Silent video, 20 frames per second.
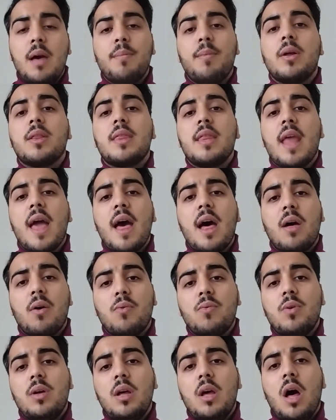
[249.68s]
But
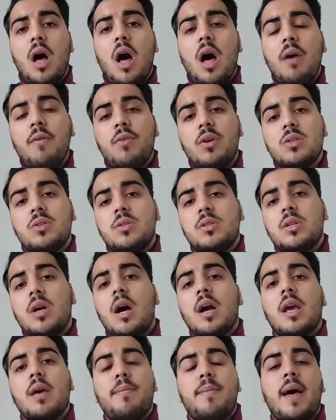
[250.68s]
now I want to
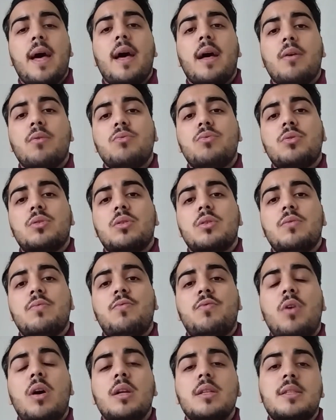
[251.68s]
talk about
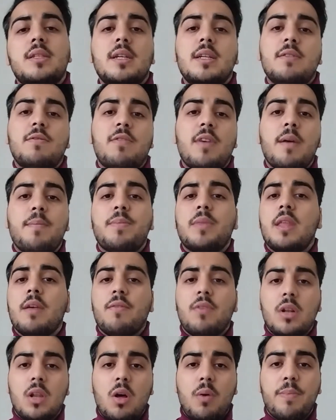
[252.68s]
front-end web
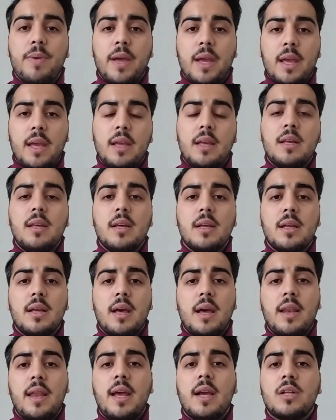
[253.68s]
developing
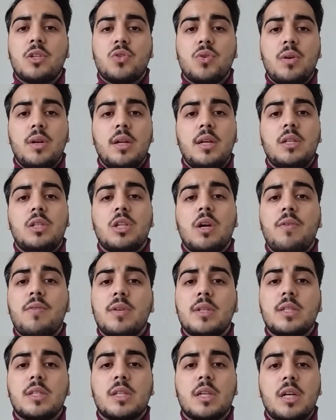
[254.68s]
and actually
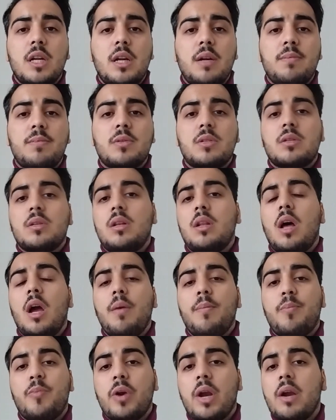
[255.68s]
JavaScript
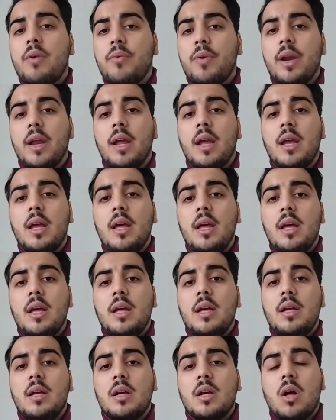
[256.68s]
library
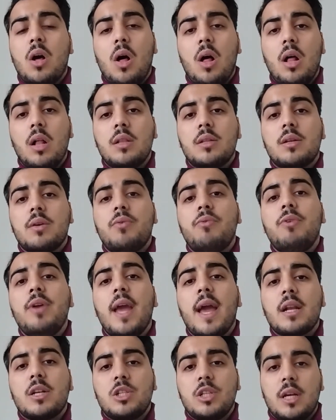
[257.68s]
called
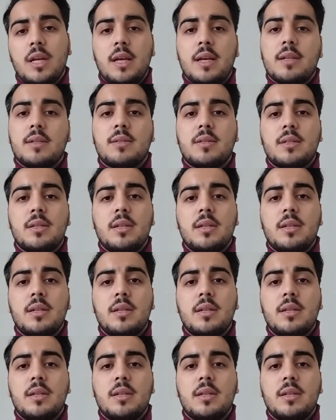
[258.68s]
React.js.